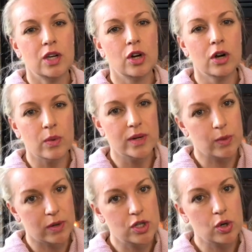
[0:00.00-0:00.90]
you don't always
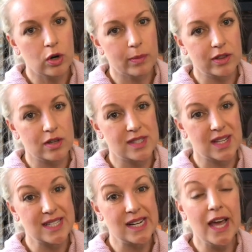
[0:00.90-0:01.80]
want to talk about those
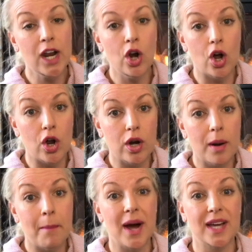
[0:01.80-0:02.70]
things, let alone
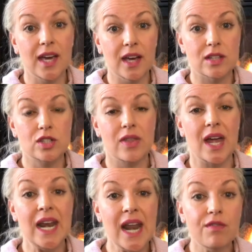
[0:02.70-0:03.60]
my kids. So they
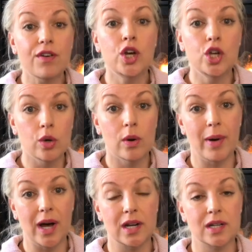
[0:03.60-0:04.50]
never knew
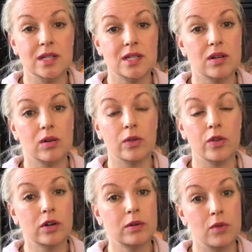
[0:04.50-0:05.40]
about it until
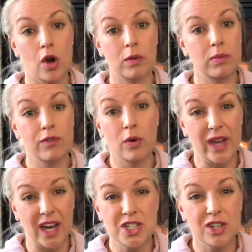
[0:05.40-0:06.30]
not long before we
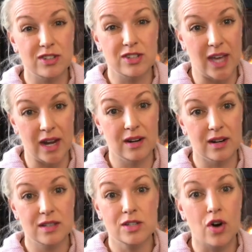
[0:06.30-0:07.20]
actually got to Canada.
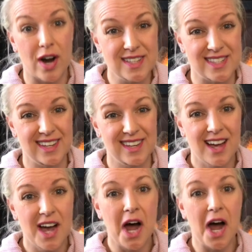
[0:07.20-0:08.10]
It's crazy.
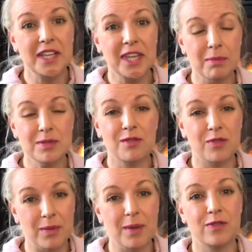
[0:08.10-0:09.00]
I'd kept it
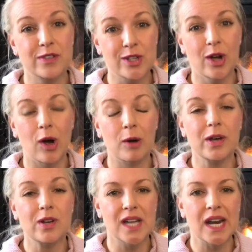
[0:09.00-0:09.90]
from them for so long
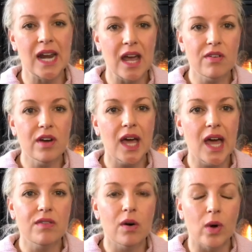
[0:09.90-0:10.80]
because I never,
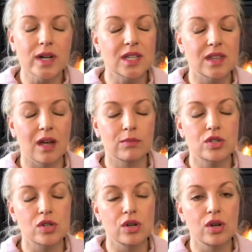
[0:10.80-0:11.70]
ever wanted them
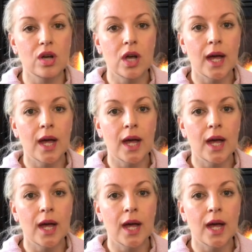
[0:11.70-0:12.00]
to